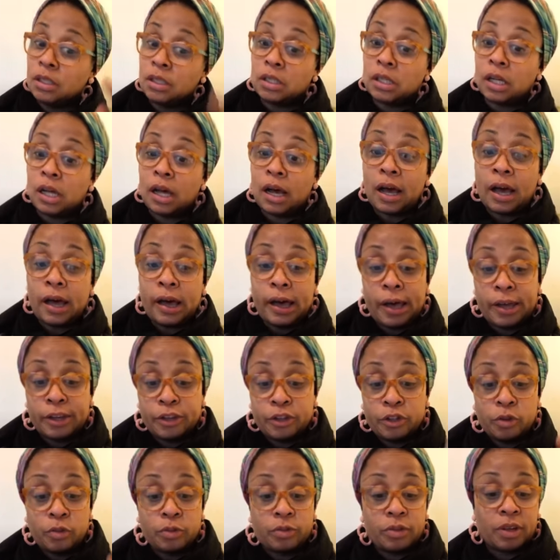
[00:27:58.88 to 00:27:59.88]
I
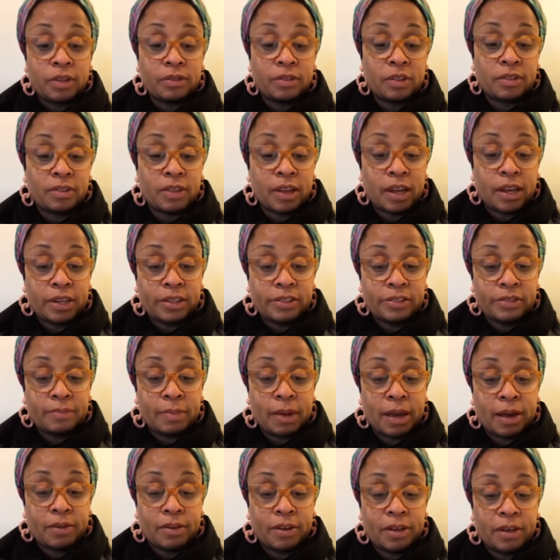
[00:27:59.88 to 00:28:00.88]
do think that that is
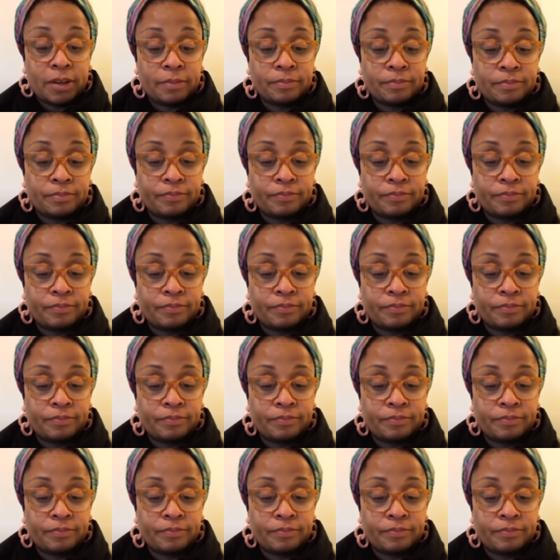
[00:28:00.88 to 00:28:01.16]
about it.